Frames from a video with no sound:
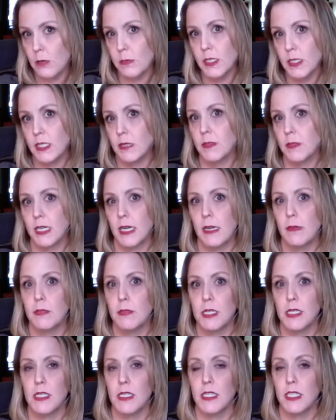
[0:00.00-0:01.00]
Sometimes
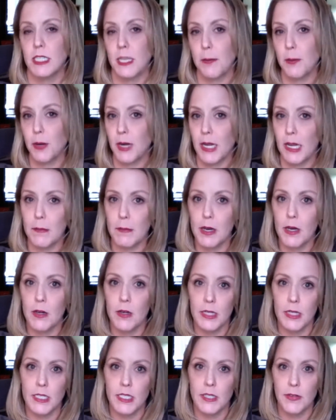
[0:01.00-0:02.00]
it's a separate email
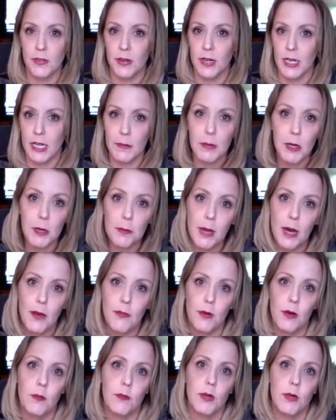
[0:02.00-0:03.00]
in a different email
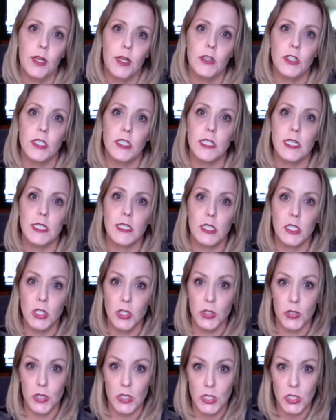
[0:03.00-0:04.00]
platform where you just let the
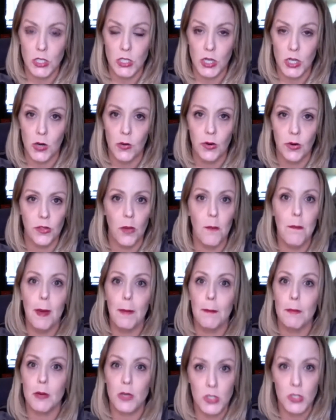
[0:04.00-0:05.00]
students know or the
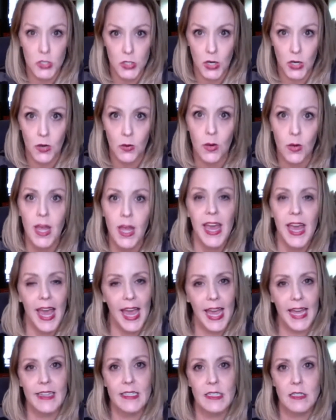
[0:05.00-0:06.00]
members know,
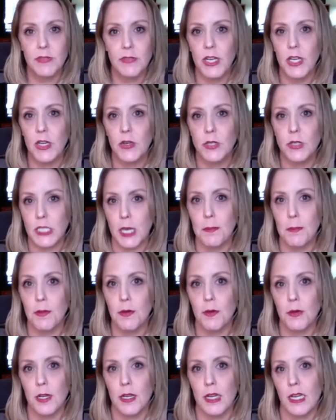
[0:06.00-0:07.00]
hey, this video is
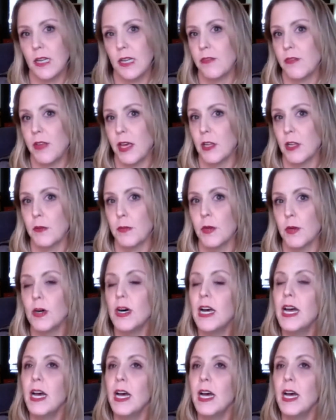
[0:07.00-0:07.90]
uploaded and available.